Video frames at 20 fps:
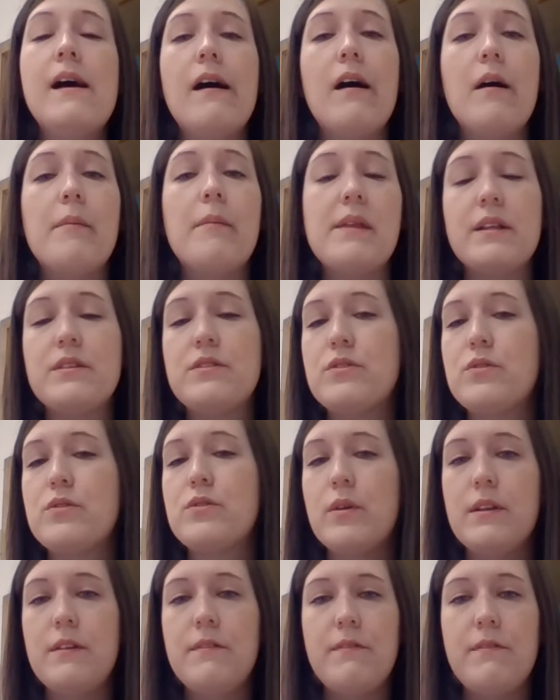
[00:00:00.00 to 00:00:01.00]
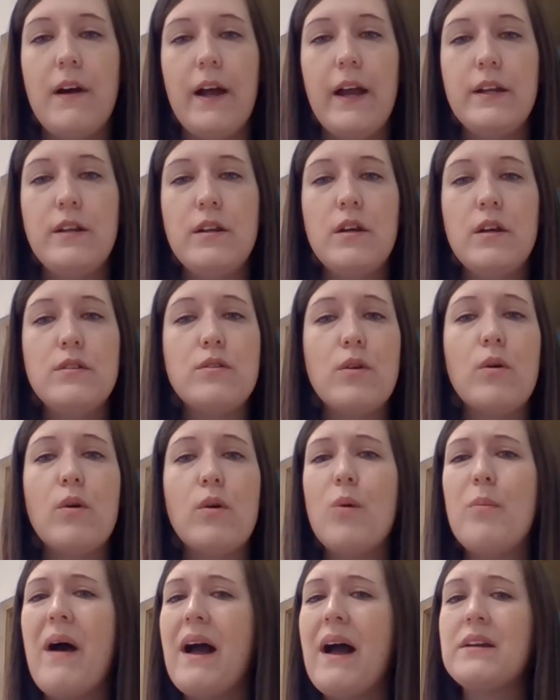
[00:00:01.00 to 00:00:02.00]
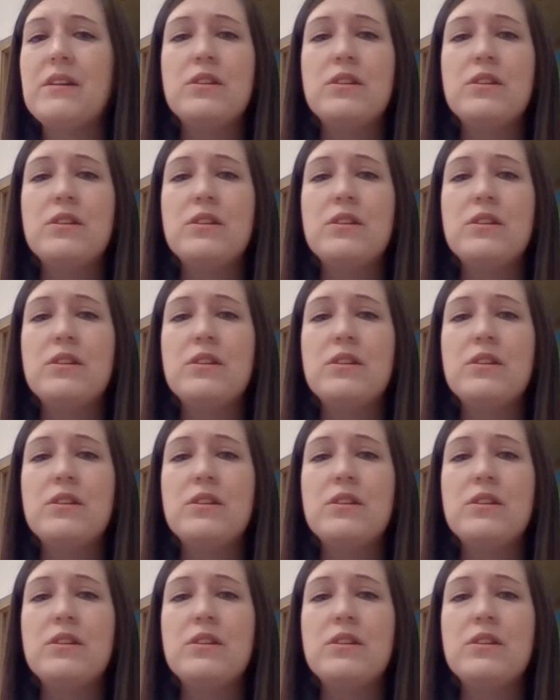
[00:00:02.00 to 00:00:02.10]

That's totally fine. Don't go back